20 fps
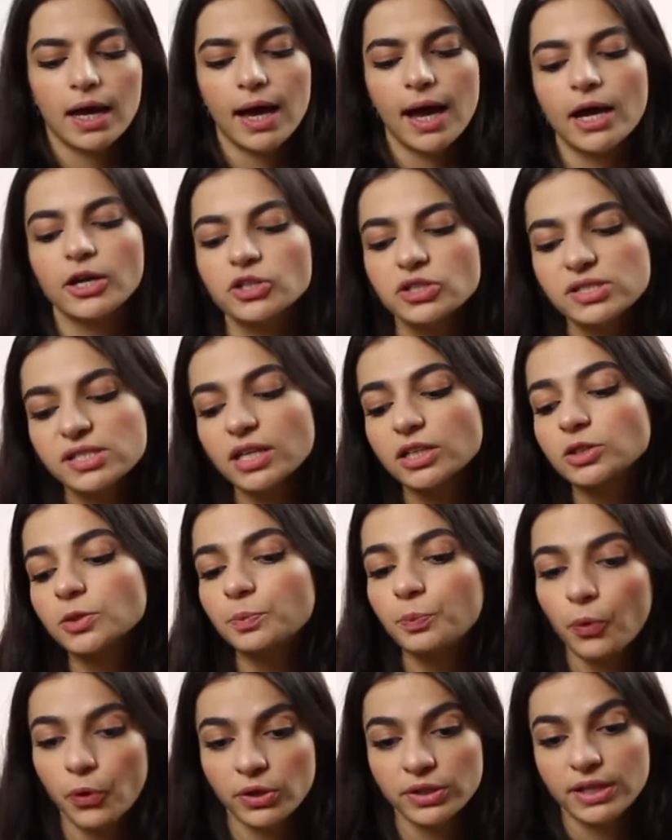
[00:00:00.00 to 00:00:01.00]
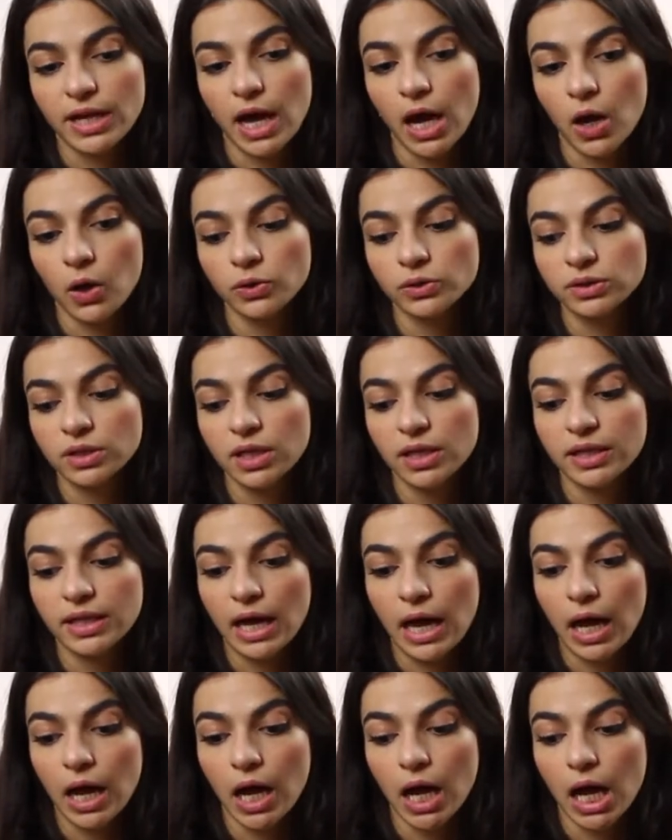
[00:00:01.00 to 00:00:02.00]
I just like to point out
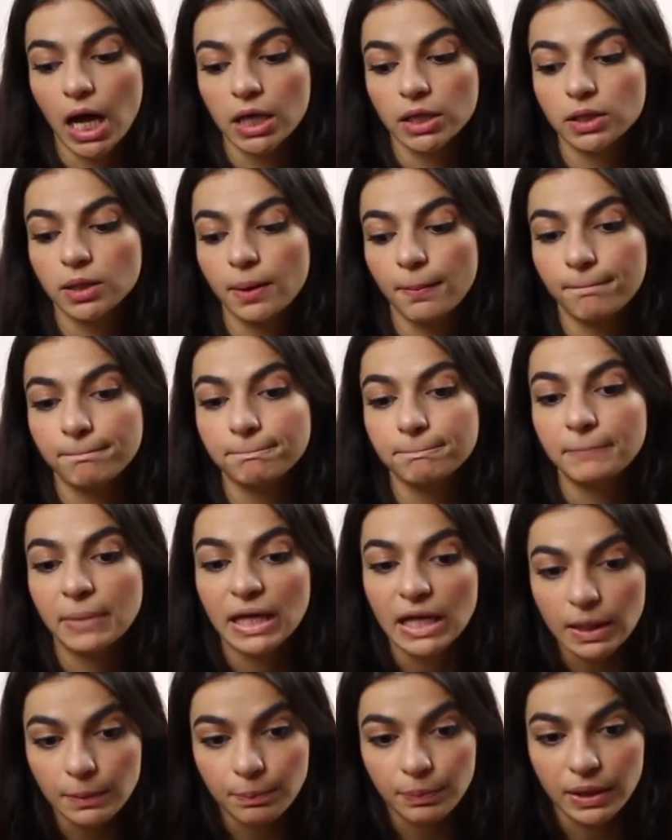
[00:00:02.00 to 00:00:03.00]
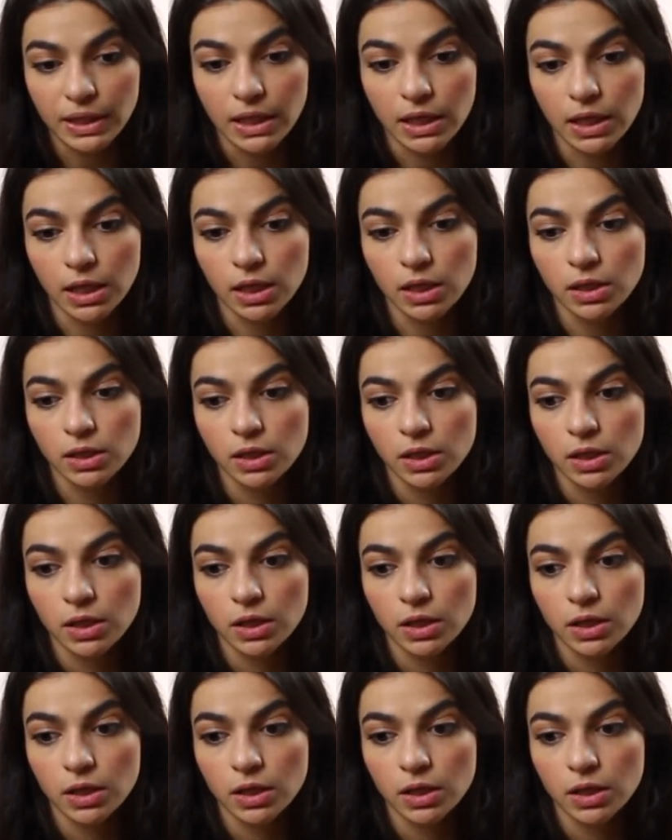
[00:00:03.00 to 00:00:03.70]
that maybe